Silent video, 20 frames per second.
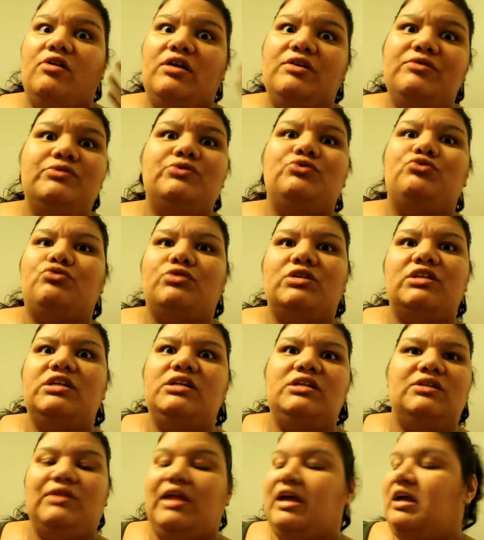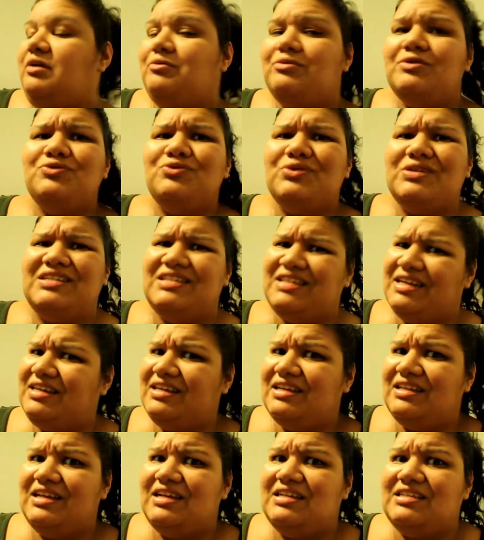He was really, like, it was
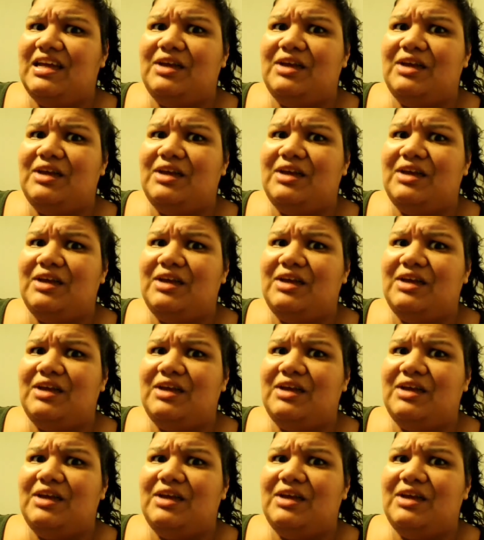ridiculous.